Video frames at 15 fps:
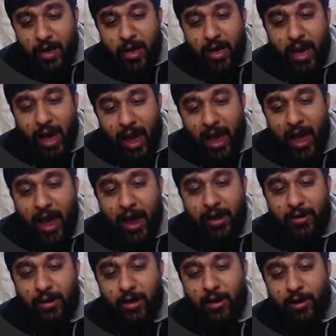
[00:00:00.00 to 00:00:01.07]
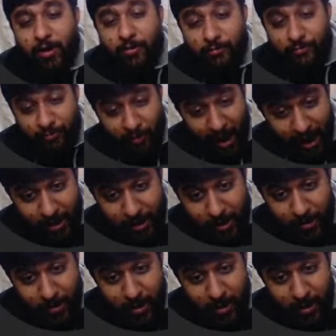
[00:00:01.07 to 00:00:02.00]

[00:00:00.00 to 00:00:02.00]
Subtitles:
and phi,